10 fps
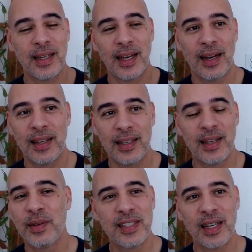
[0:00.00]
I
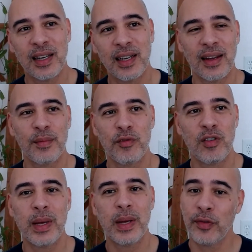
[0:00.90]
was sick for
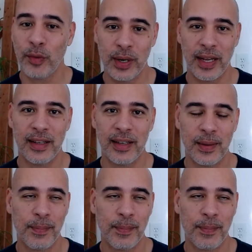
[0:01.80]
maybe 4 days.